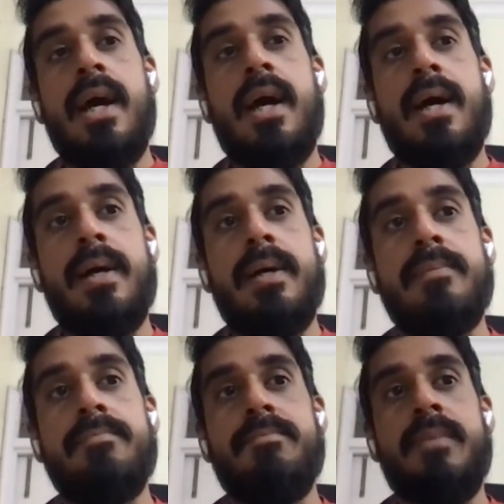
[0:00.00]

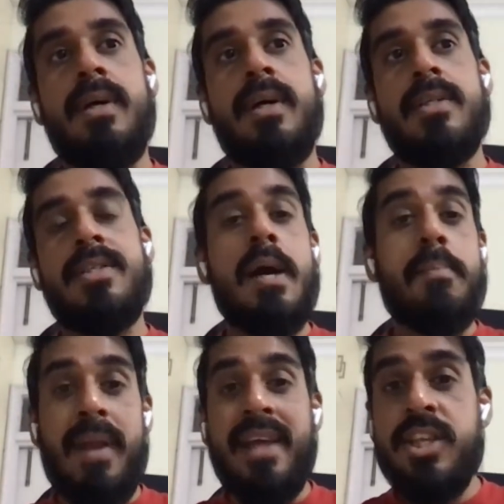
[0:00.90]

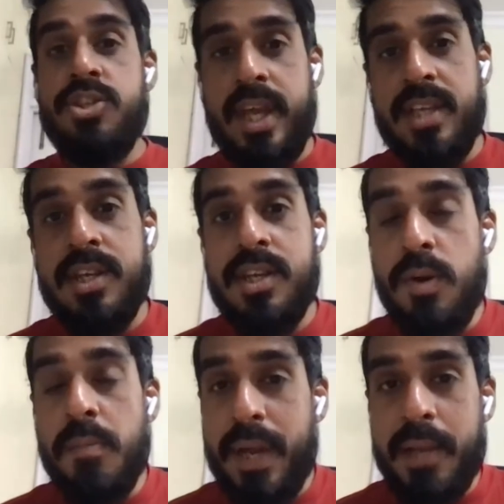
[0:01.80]
apply the change in
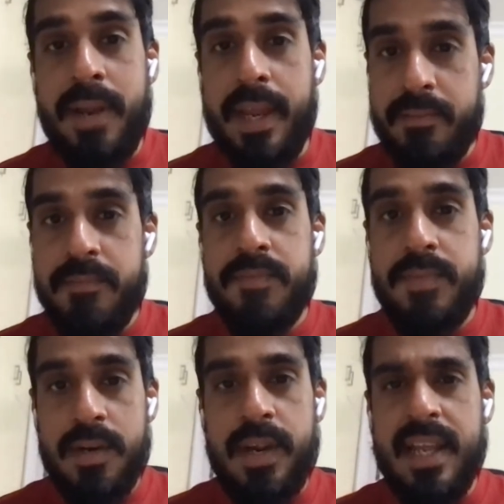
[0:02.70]
your pipeline,
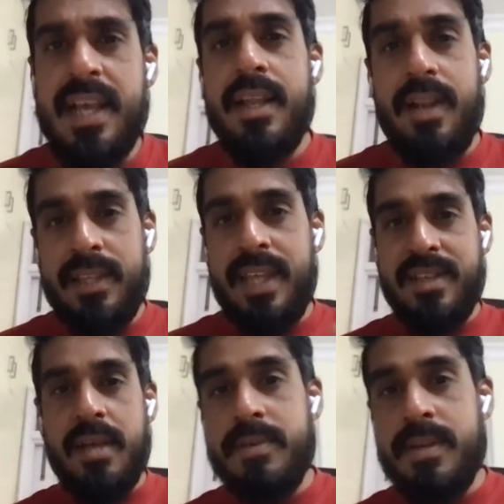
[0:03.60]
right? Like the
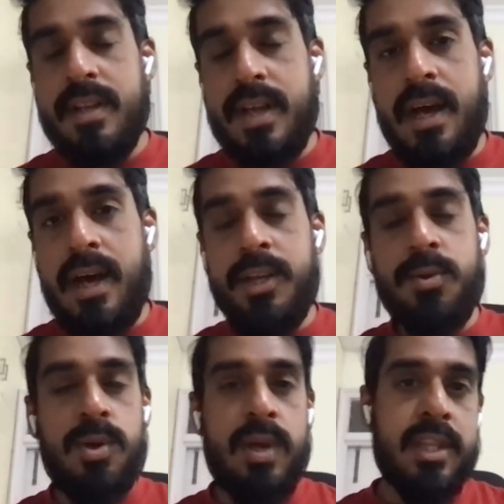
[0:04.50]
example I
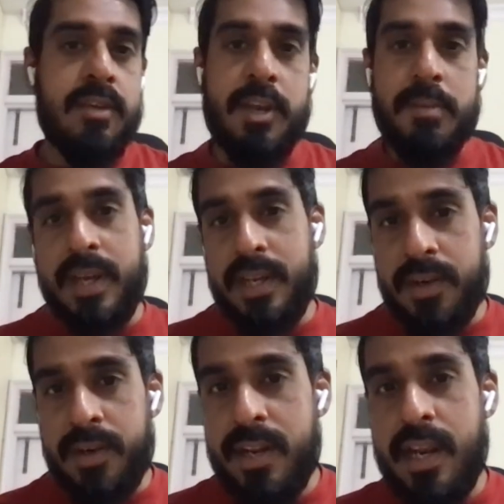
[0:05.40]
told you in the very beginning,
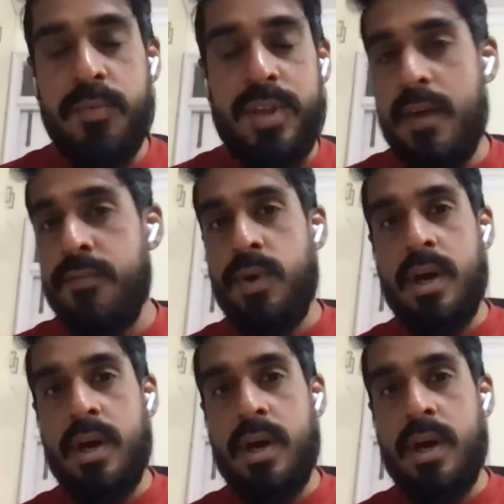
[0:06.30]
right? Like when I